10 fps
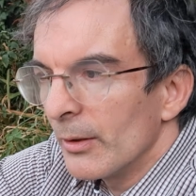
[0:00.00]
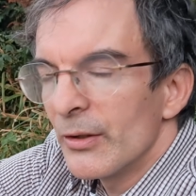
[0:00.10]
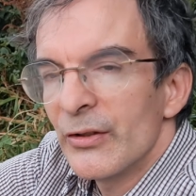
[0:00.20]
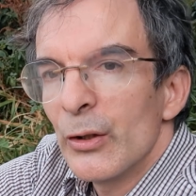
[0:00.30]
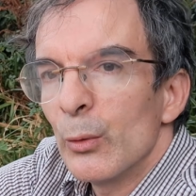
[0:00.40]

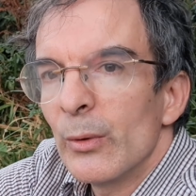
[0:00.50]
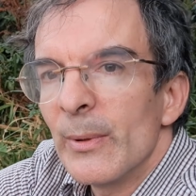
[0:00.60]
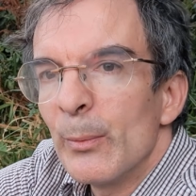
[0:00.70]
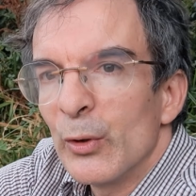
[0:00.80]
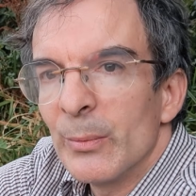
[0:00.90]
So we'll be
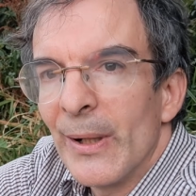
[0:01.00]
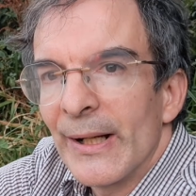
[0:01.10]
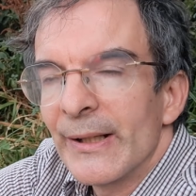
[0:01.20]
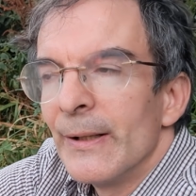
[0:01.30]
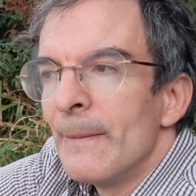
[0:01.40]
pushed
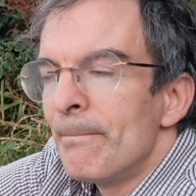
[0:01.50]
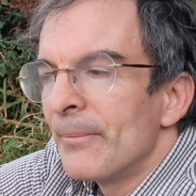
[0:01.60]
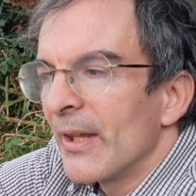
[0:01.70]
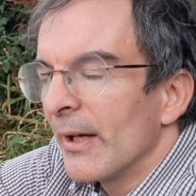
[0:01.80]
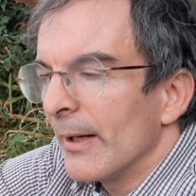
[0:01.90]
back.
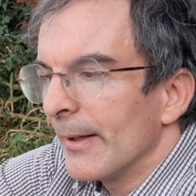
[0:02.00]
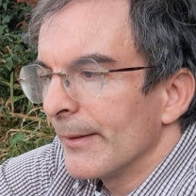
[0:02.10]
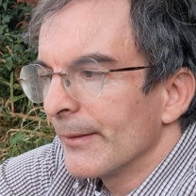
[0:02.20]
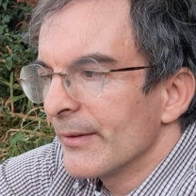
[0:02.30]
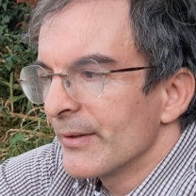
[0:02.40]

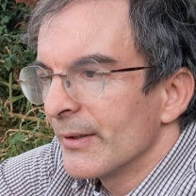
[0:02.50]
And